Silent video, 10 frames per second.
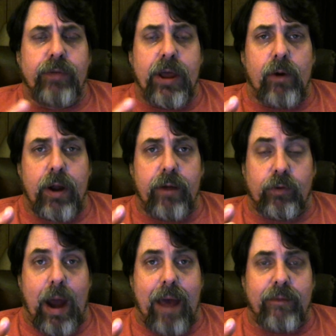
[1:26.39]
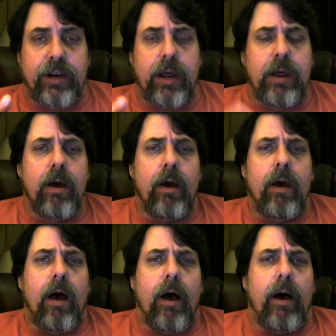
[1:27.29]
theory of gravity,
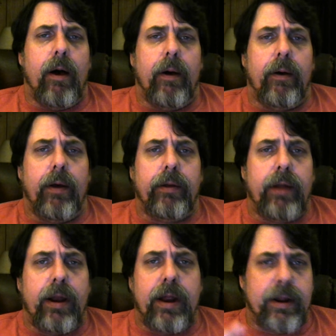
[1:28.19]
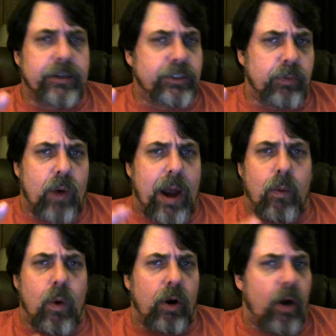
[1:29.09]
and he did some great
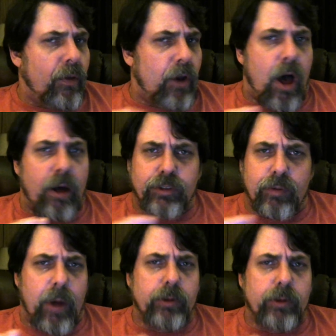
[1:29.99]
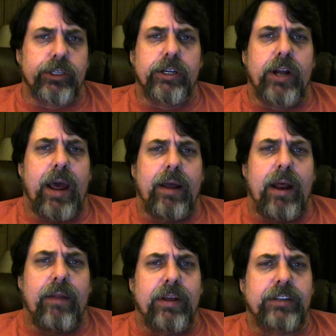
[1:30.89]
work on the laws of motion
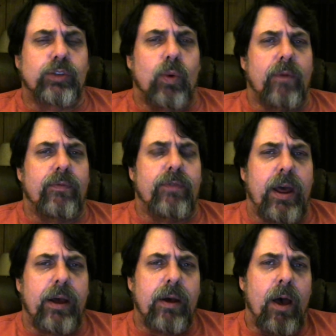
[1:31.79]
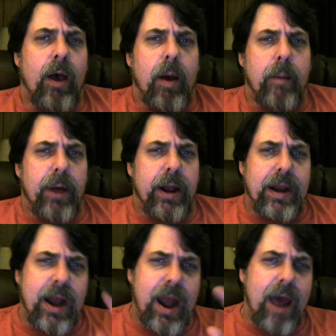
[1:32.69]
and this sort of thing. But he
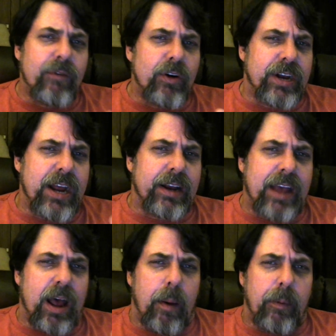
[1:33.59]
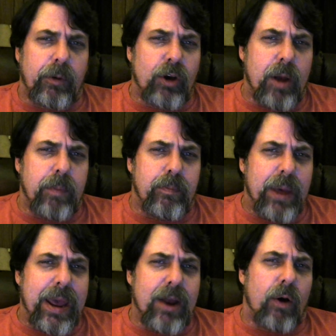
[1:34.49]
never did get a good
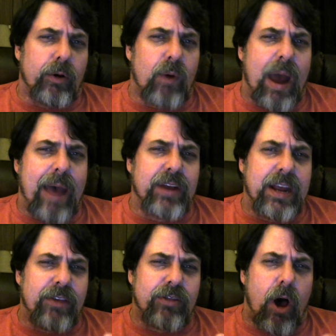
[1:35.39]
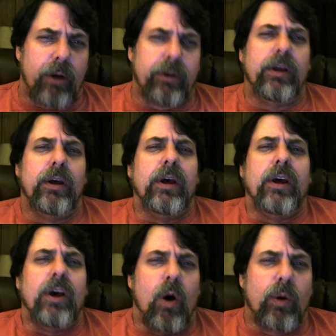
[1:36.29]
bead on gravity. He thought,
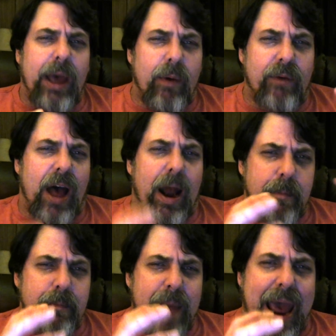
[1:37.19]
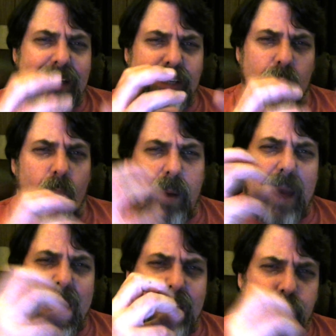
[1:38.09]
okay, we've got a mass, and one
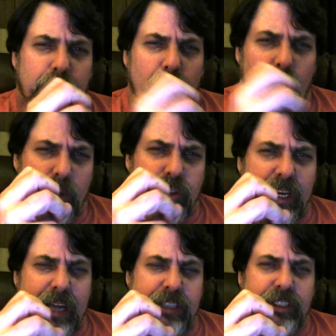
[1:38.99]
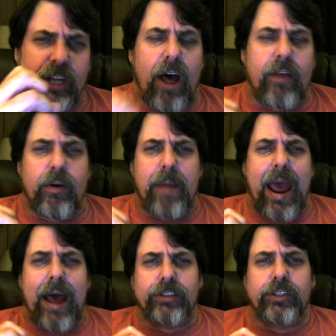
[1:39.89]
mass pulls against another
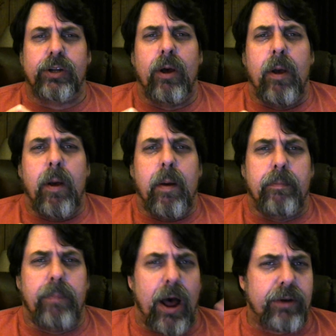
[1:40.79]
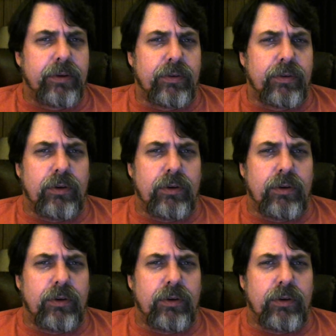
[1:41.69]
mass, but